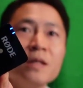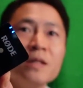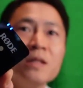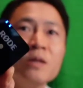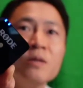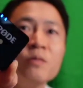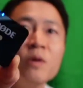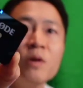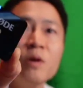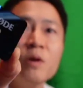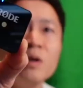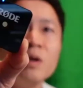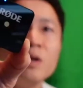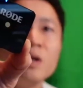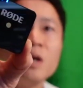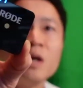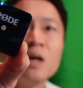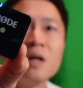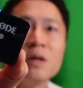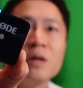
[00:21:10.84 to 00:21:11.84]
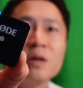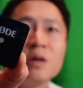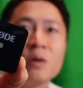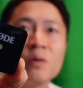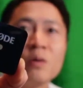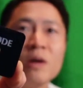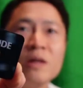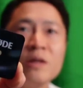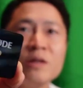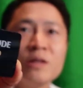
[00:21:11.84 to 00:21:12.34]
The Rode
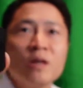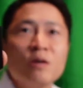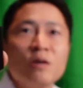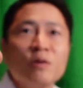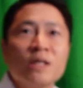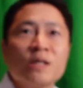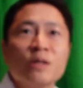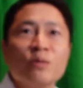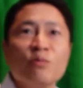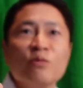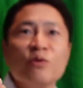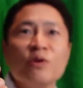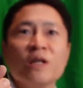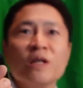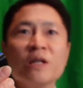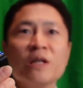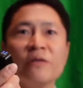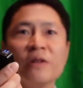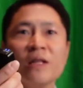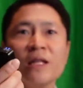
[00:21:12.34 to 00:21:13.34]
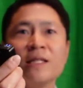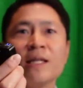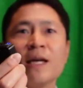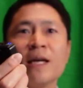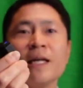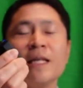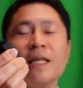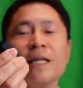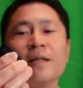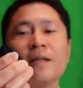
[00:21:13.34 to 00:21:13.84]
Wireless Go. It's really, really
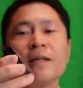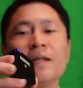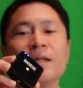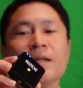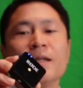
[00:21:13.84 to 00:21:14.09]
tiny.